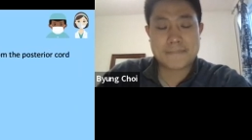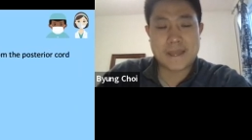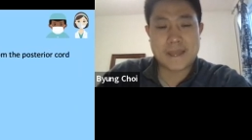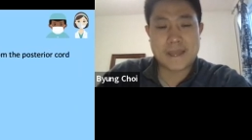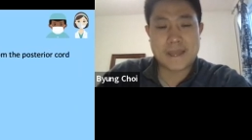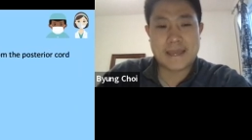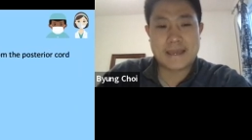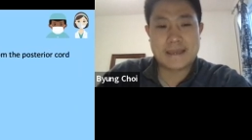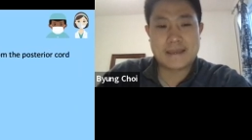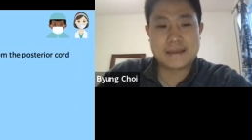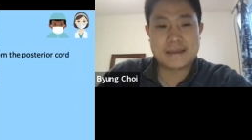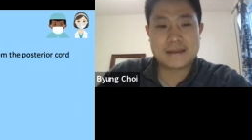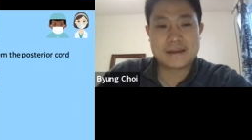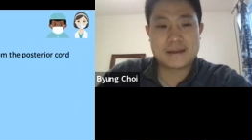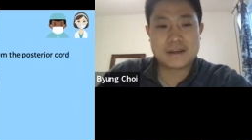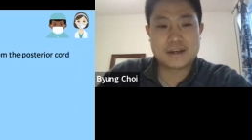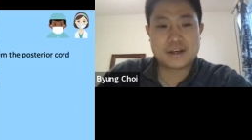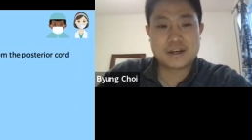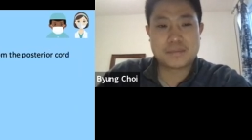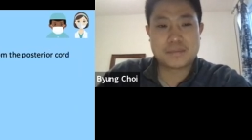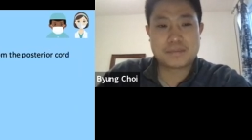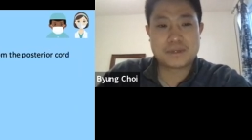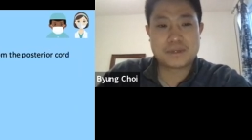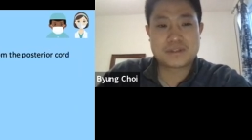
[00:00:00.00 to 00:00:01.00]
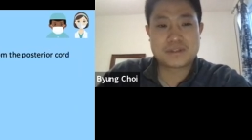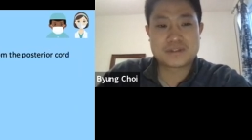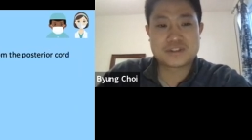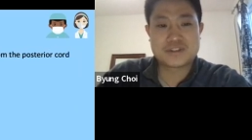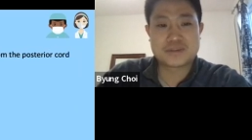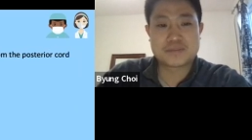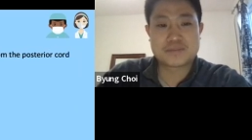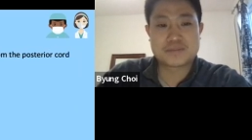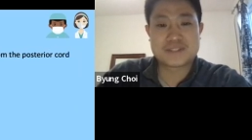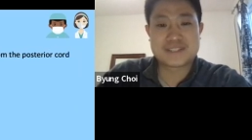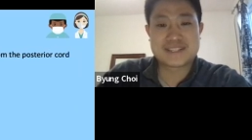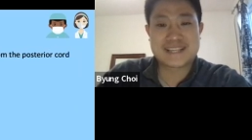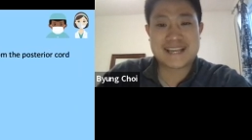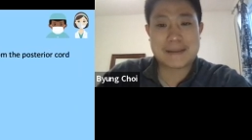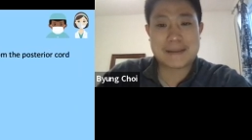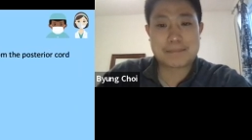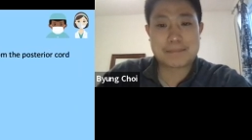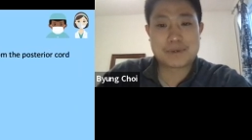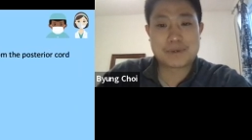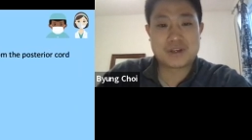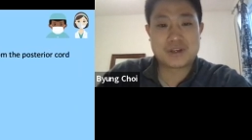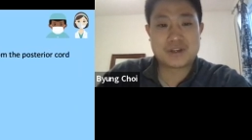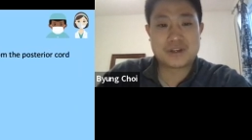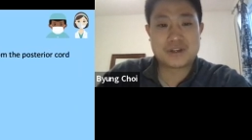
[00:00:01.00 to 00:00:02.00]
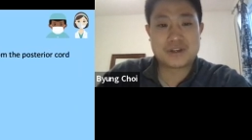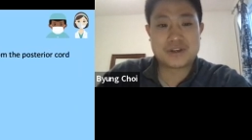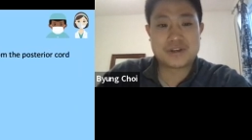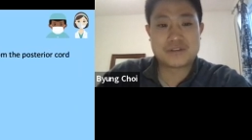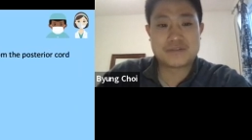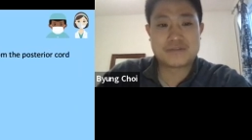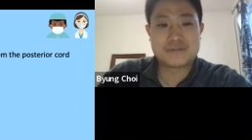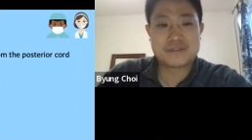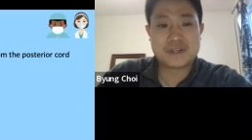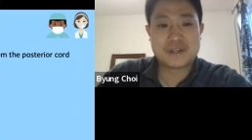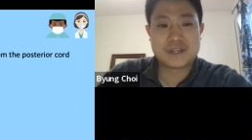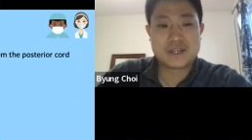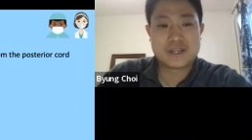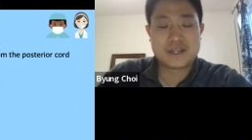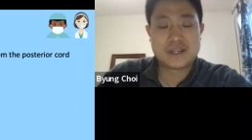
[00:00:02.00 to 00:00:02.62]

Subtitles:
A, upper subscapular nerve,